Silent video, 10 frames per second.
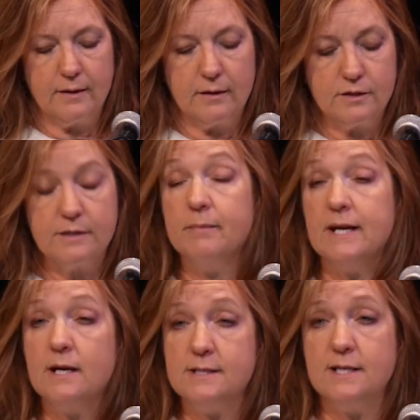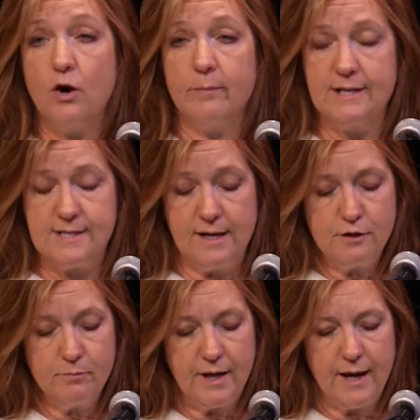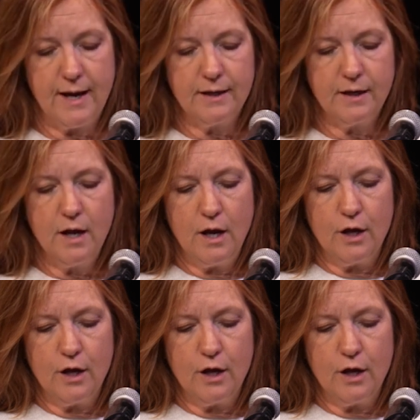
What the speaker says: submit a decarbonization plan,